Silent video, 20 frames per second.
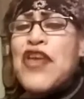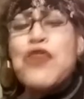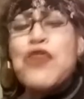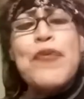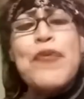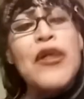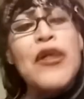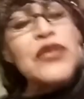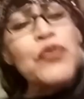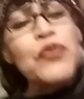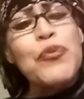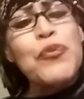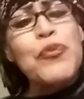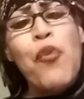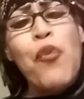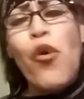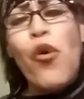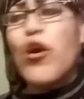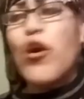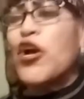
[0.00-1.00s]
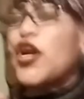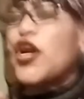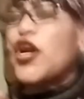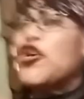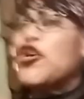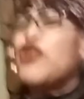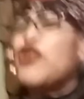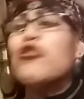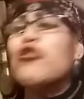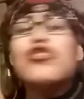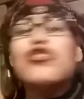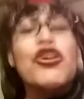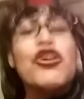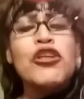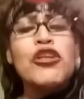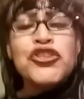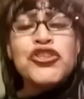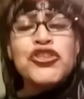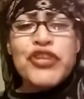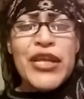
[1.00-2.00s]
You build a rapport. You can
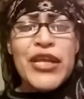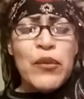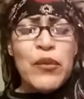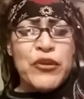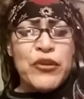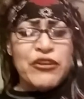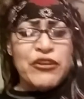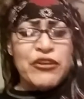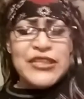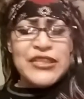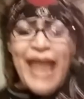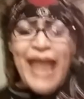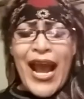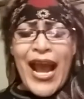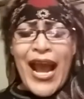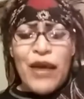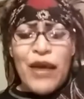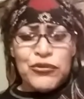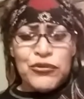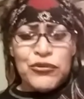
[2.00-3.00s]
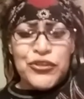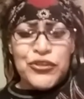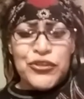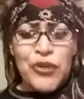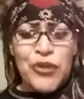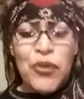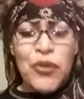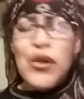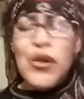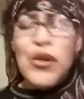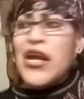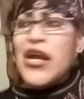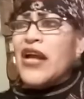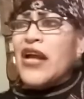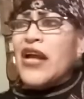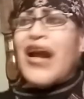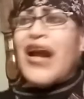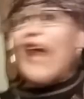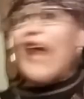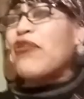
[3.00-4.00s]
turn to them when you're down. You know,
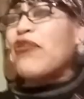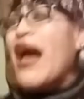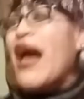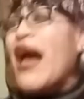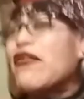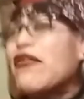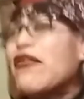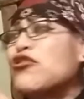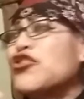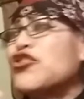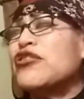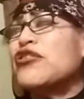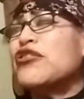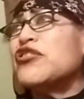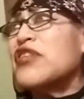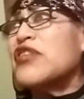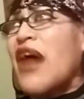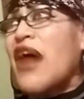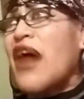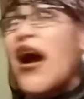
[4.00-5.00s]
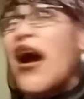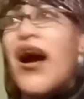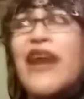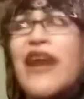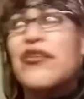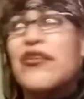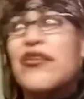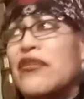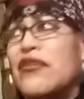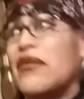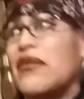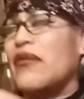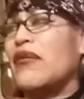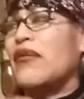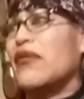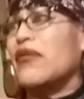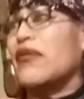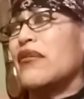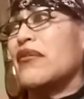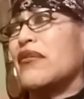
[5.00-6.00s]
I don't have to turn to God
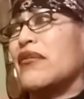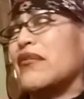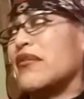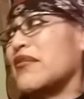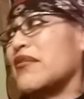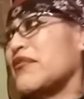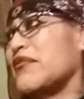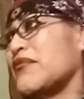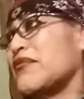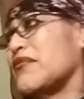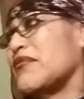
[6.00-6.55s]
or